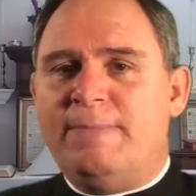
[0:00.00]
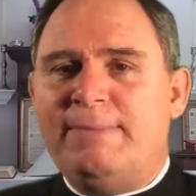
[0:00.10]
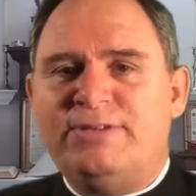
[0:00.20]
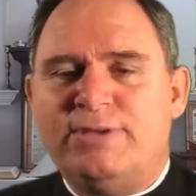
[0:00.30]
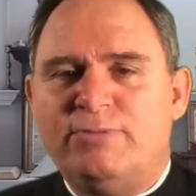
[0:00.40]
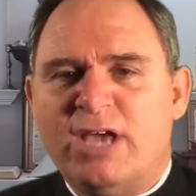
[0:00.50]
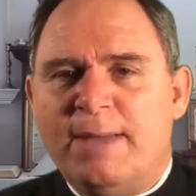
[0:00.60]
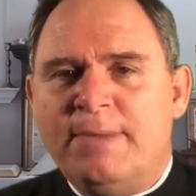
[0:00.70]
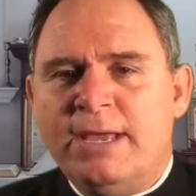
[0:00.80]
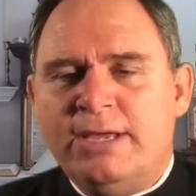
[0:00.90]
And maybe
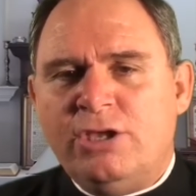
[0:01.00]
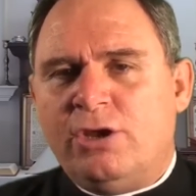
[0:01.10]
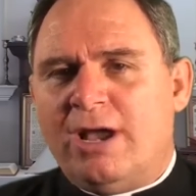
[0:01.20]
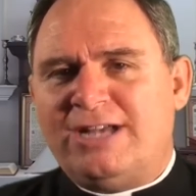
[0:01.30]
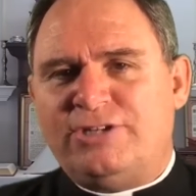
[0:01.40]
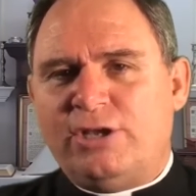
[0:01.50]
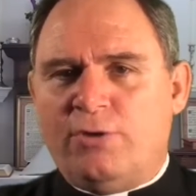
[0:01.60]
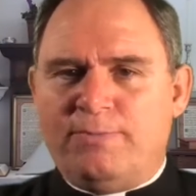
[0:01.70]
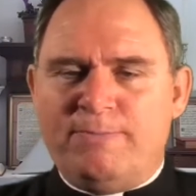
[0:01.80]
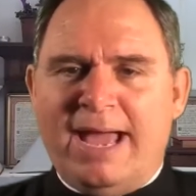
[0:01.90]
sometime you can actually
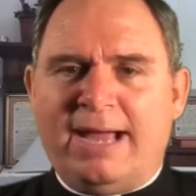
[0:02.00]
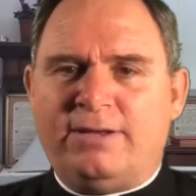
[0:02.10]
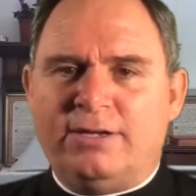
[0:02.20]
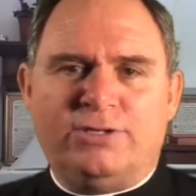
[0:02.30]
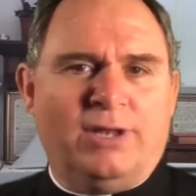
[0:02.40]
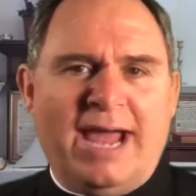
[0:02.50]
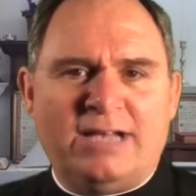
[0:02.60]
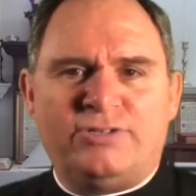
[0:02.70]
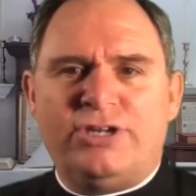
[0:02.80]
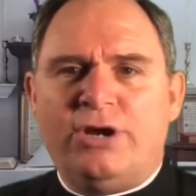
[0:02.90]
go back uh, to
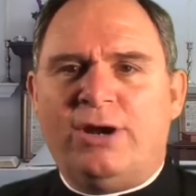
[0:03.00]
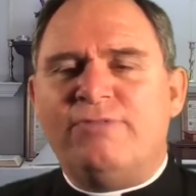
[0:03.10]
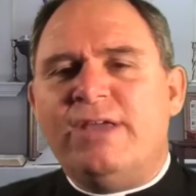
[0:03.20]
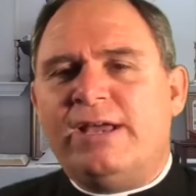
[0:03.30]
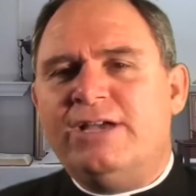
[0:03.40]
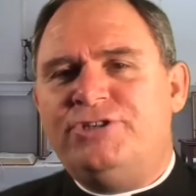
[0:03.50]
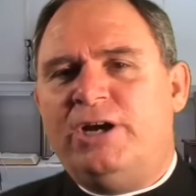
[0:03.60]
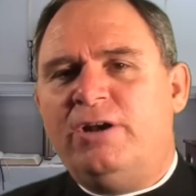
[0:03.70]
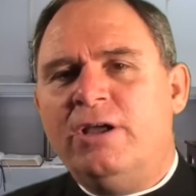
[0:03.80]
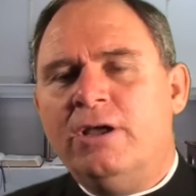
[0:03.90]
last year. I think I
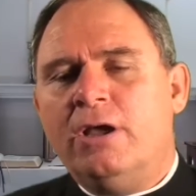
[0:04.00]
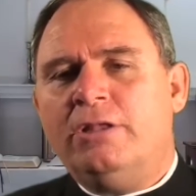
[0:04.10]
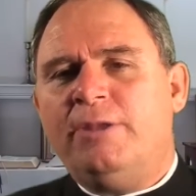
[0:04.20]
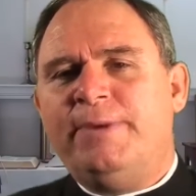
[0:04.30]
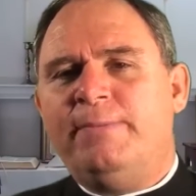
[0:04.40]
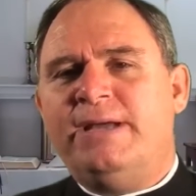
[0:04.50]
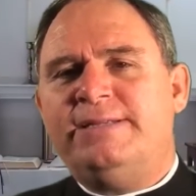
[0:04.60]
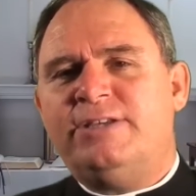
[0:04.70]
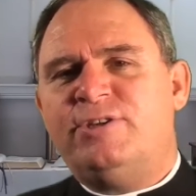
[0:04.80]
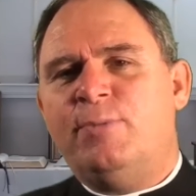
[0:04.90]
shared a little bit of my
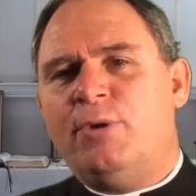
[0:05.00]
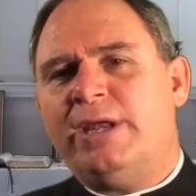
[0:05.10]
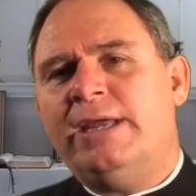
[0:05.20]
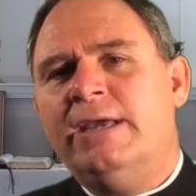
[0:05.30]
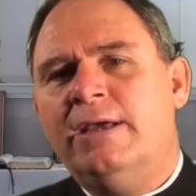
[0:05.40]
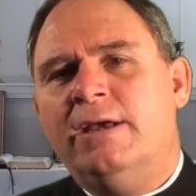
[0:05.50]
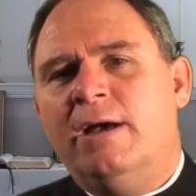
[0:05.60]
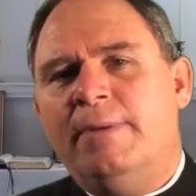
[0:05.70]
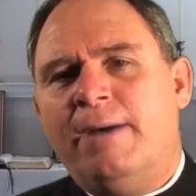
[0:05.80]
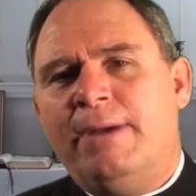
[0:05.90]
testimony
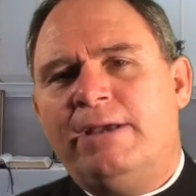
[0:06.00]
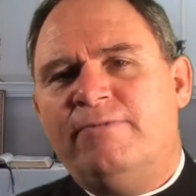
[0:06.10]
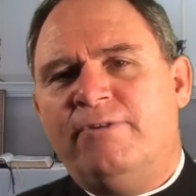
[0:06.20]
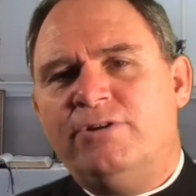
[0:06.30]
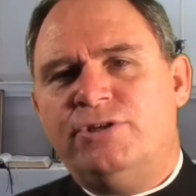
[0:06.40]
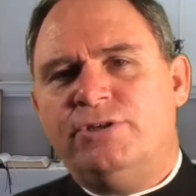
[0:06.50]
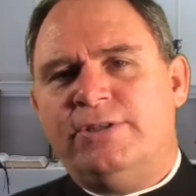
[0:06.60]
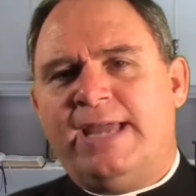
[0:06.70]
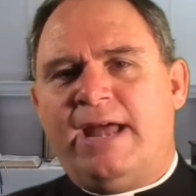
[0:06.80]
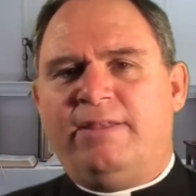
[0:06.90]
about my conversion
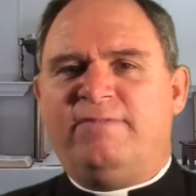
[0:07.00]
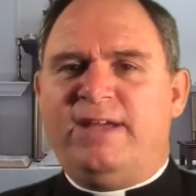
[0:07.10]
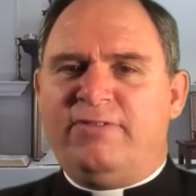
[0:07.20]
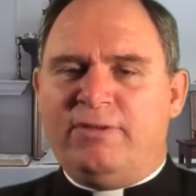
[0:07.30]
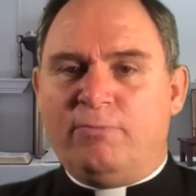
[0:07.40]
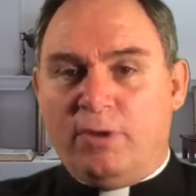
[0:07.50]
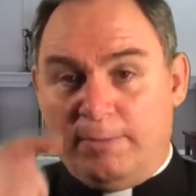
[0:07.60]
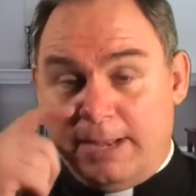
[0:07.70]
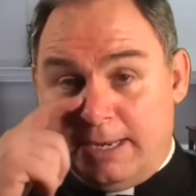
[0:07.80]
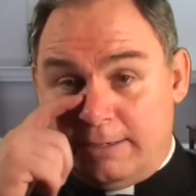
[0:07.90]
to the Catholic faith in
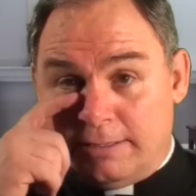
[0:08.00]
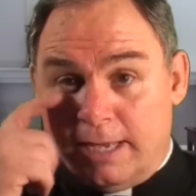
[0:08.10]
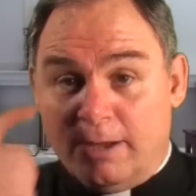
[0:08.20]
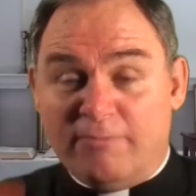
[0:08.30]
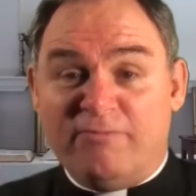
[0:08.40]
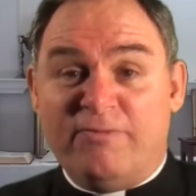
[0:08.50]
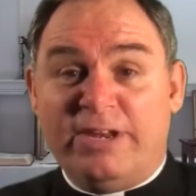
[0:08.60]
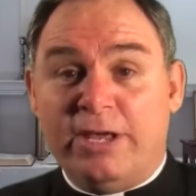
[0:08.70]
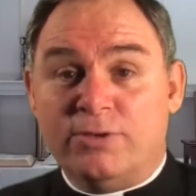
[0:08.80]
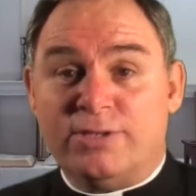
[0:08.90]
one of my uh,
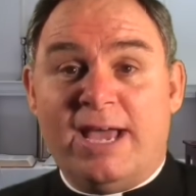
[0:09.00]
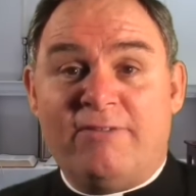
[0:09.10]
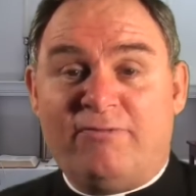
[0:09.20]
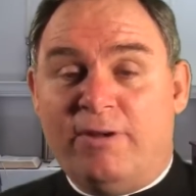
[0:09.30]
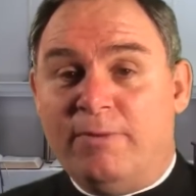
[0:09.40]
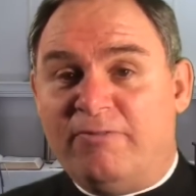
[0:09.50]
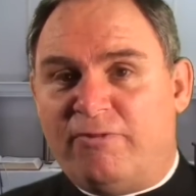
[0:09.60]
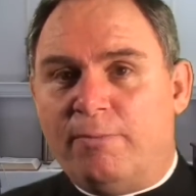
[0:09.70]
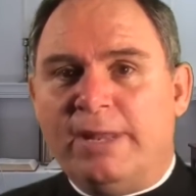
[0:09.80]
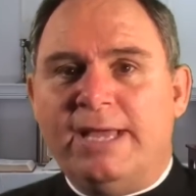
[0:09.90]
videos from uh,
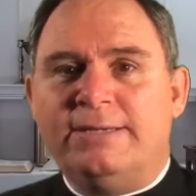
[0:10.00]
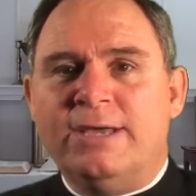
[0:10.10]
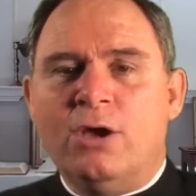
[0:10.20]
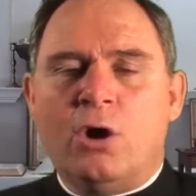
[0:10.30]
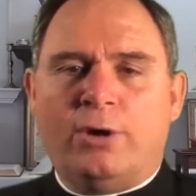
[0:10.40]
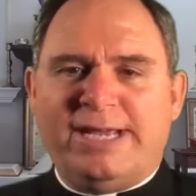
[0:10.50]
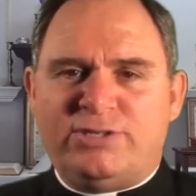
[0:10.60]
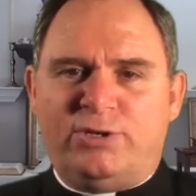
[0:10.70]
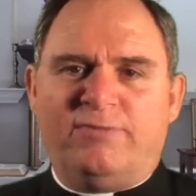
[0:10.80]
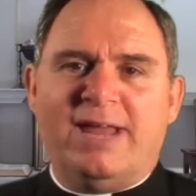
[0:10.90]
from Lent or
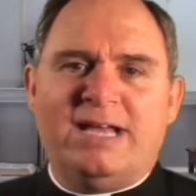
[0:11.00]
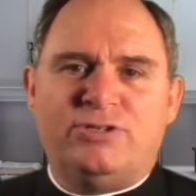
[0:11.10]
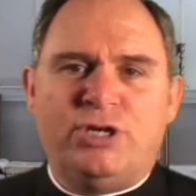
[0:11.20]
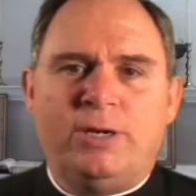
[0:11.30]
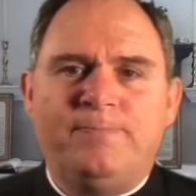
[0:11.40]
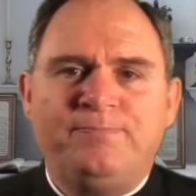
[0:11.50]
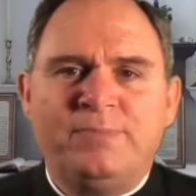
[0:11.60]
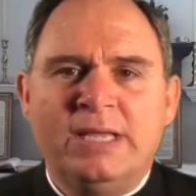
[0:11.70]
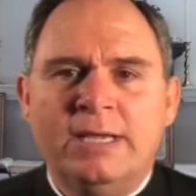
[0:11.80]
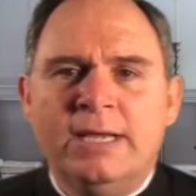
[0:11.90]
Easter of last year.
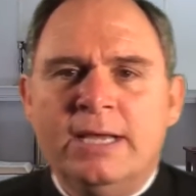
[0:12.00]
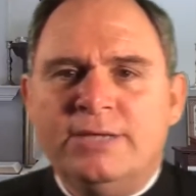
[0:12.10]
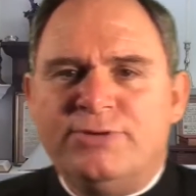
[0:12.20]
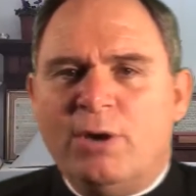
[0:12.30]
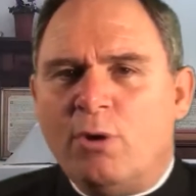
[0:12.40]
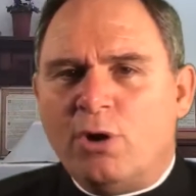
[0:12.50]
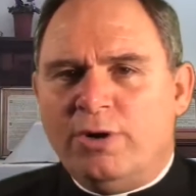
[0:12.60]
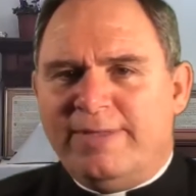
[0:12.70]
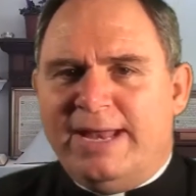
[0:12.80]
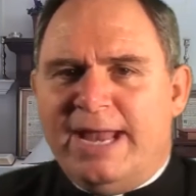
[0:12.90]
So I won't
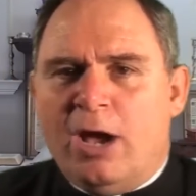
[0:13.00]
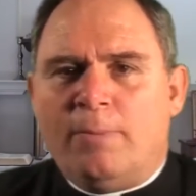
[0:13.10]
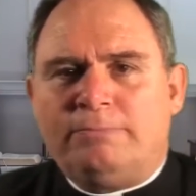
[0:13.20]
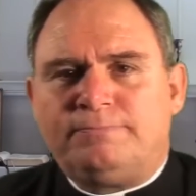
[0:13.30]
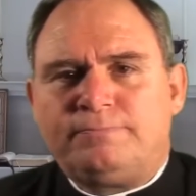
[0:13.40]
go into that now.